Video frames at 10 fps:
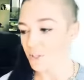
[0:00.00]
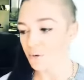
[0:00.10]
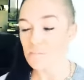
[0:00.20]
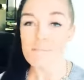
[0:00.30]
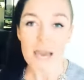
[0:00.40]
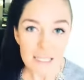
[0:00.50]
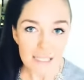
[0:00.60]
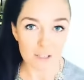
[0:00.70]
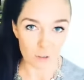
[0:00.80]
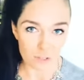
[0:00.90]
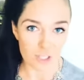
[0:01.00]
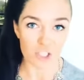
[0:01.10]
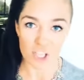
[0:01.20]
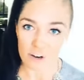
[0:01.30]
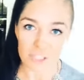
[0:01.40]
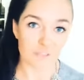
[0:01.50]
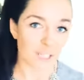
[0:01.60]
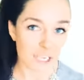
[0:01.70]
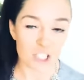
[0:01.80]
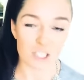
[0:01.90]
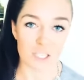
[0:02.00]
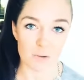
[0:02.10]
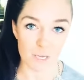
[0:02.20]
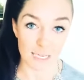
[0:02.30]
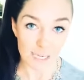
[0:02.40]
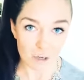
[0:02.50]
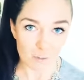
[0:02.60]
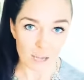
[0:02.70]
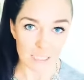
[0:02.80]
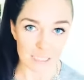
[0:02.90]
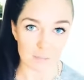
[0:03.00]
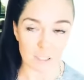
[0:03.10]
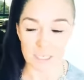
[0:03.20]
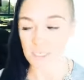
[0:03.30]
to amazing causes, charities, foundations that we care about deeply.